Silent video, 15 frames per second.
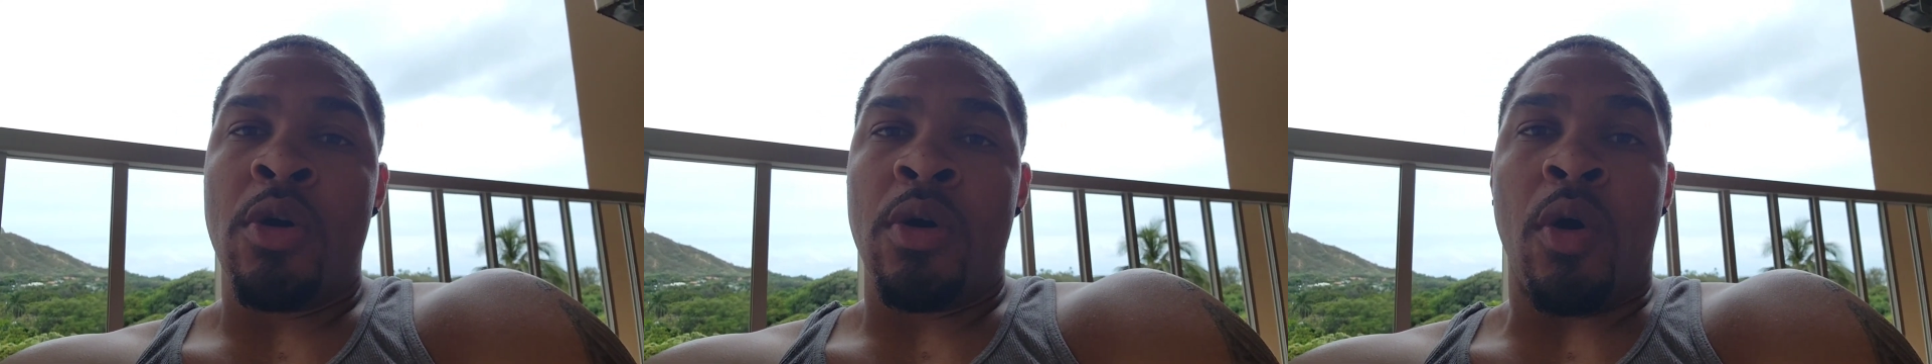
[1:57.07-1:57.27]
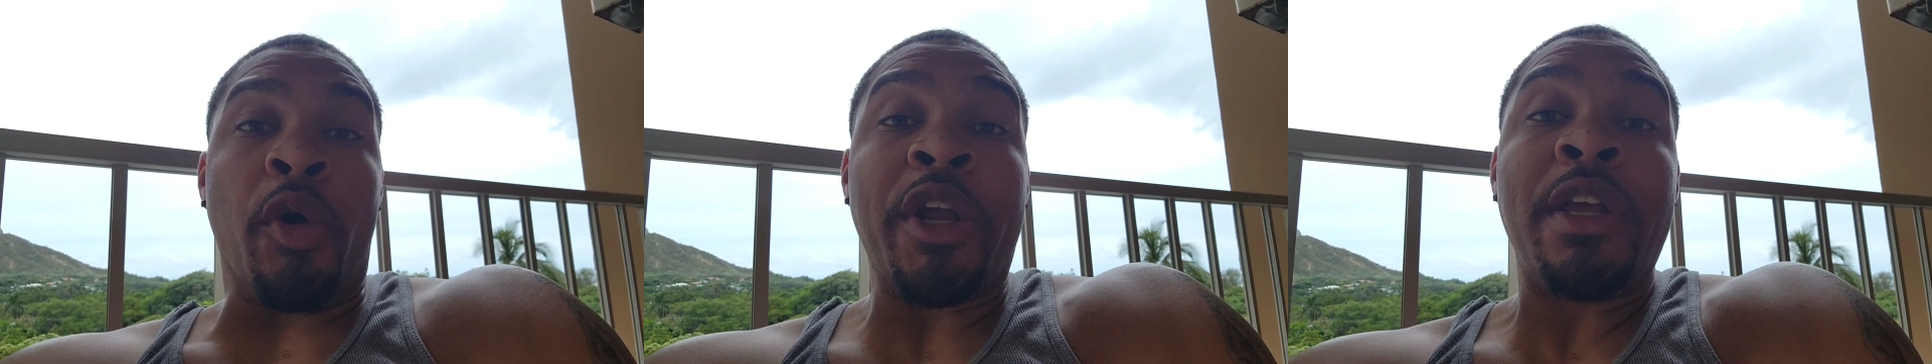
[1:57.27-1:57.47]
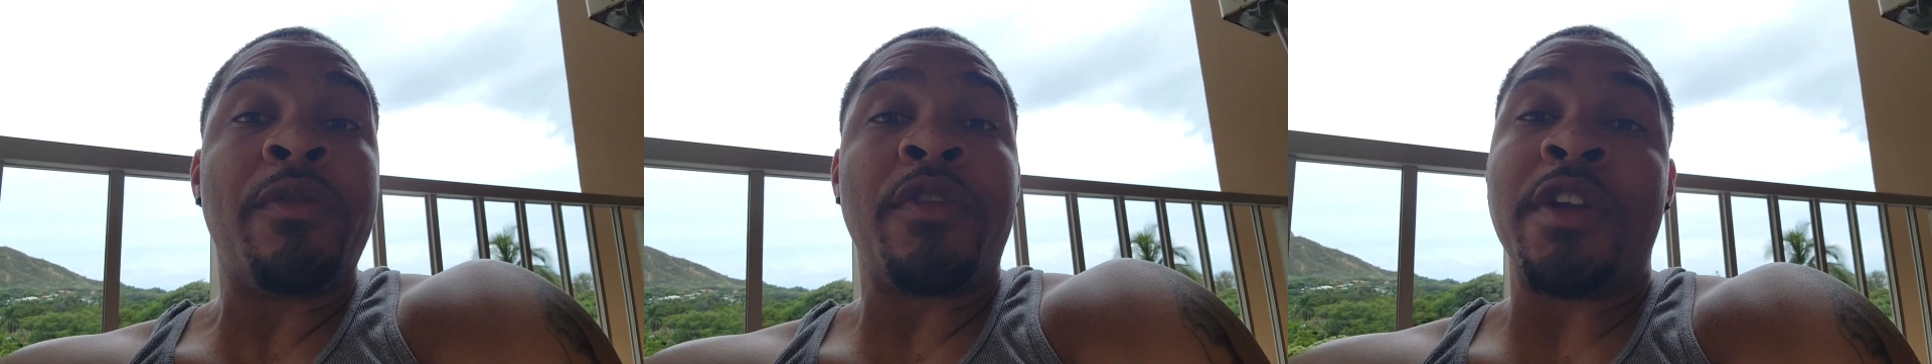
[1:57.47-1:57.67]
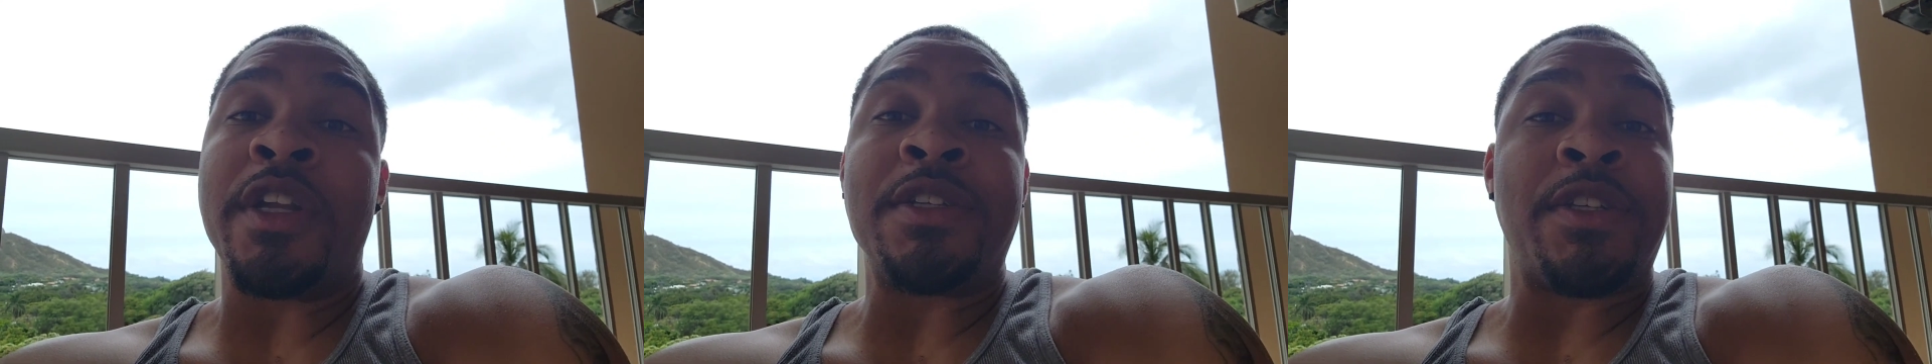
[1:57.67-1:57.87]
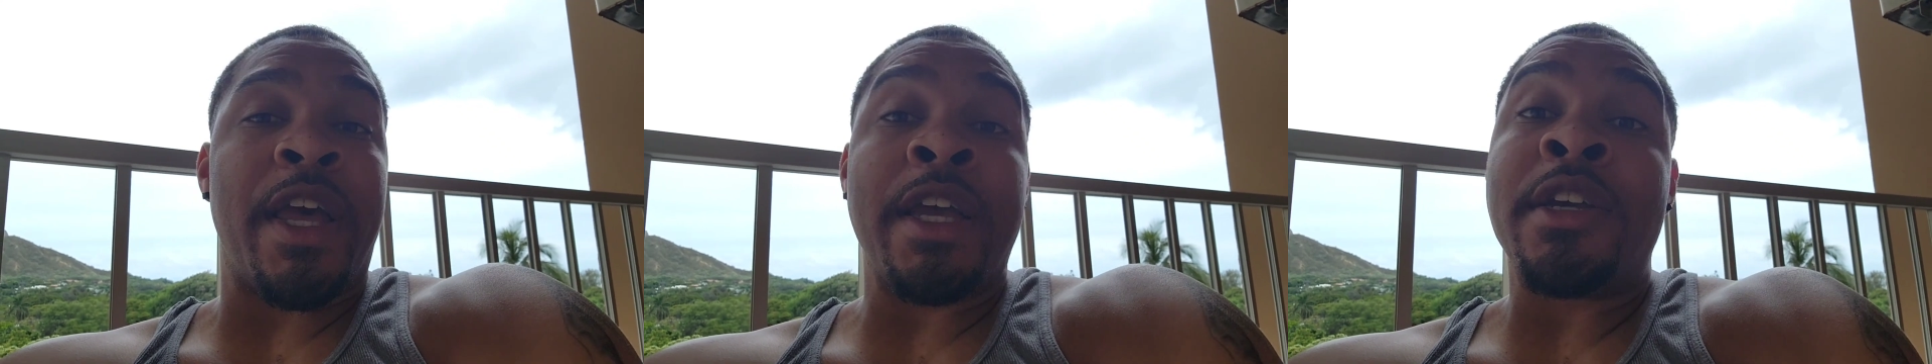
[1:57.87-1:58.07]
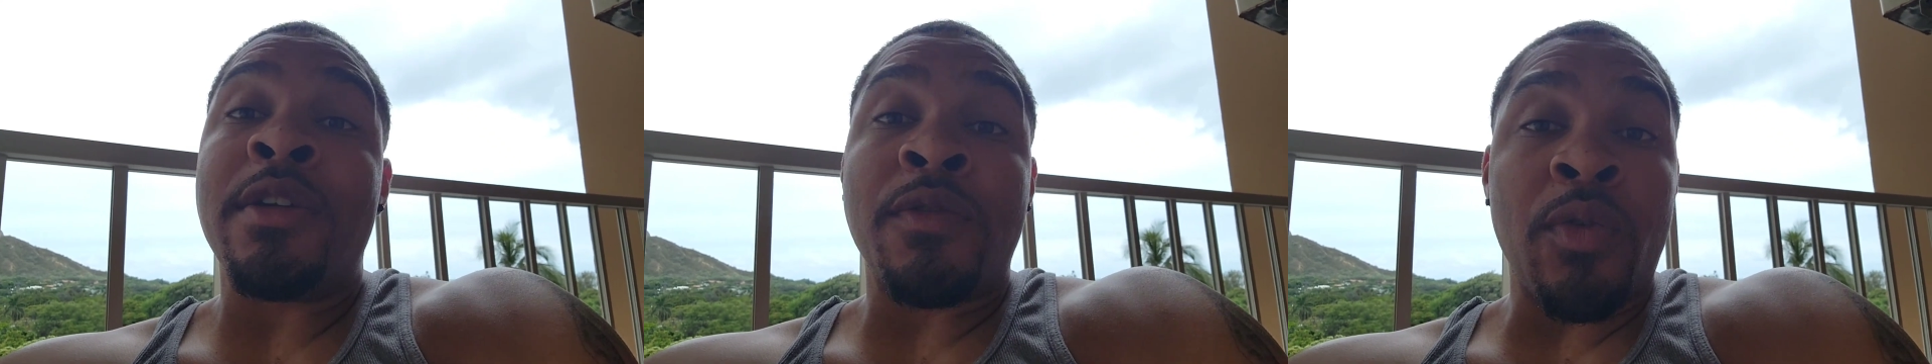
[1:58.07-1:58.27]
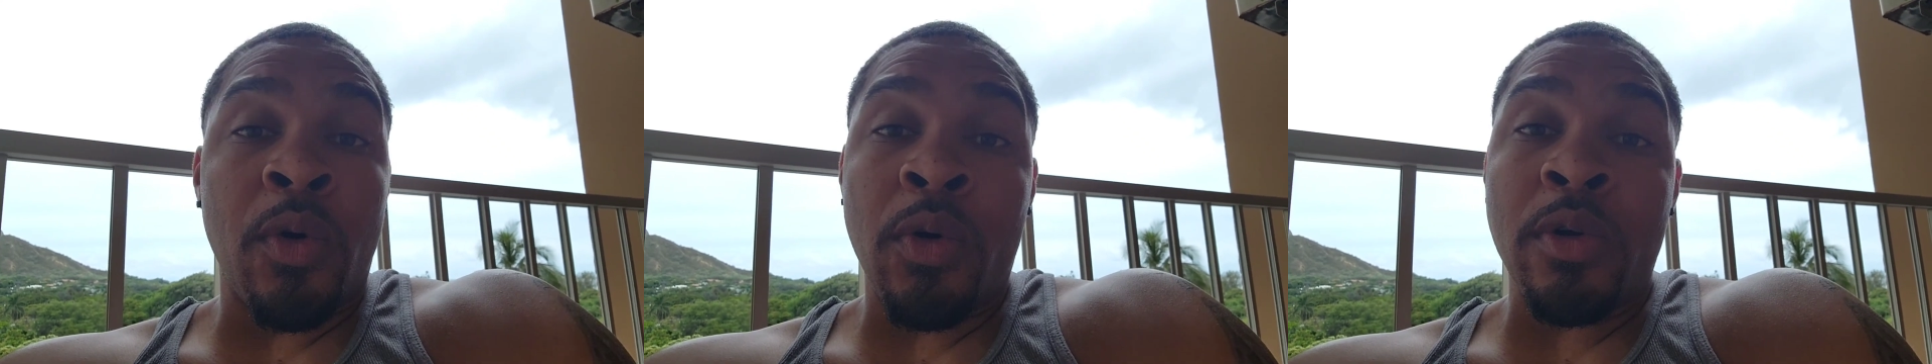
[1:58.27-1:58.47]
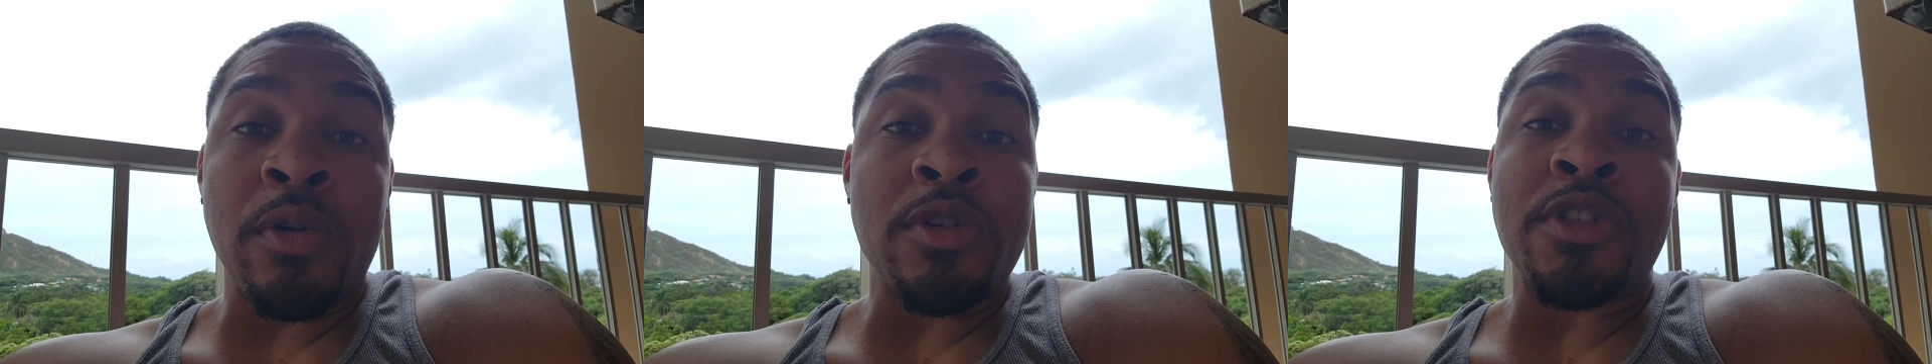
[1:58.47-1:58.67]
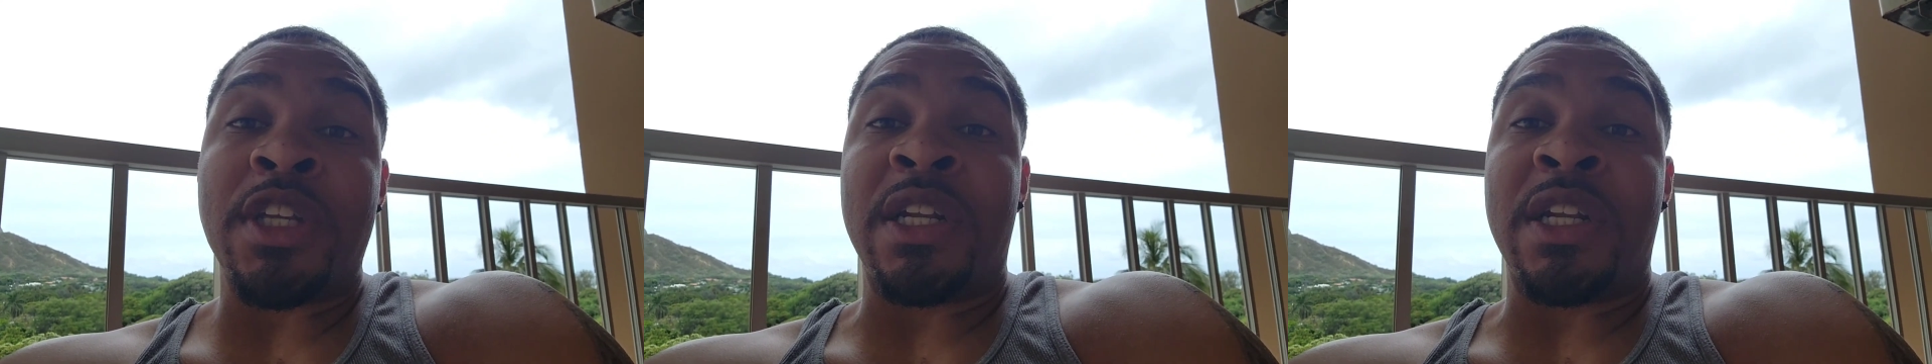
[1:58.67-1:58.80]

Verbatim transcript: or even executive orders